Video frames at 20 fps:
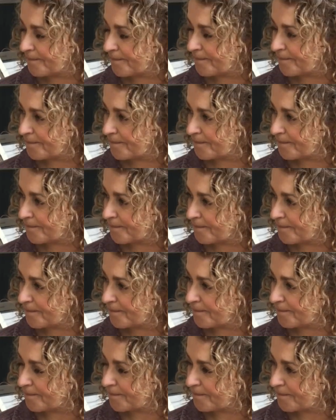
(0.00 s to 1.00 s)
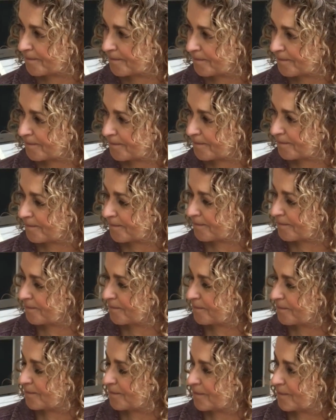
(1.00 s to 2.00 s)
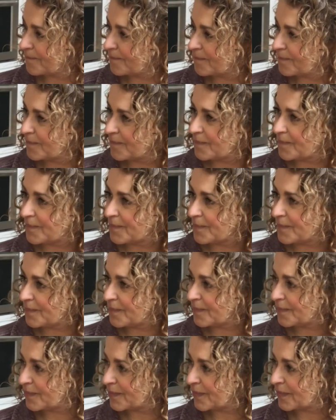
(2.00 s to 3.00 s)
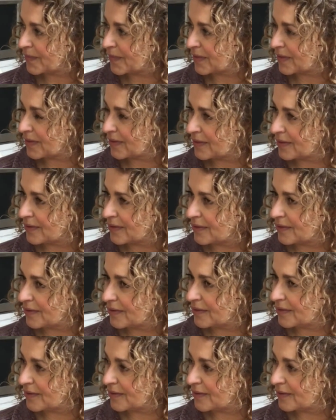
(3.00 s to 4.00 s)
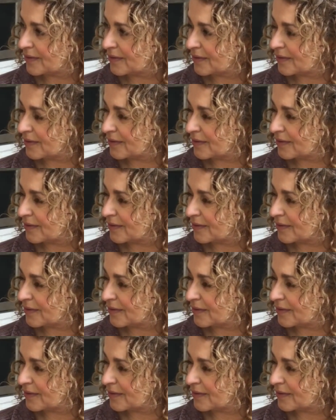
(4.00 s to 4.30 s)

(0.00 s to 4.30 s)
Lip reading: [no speech]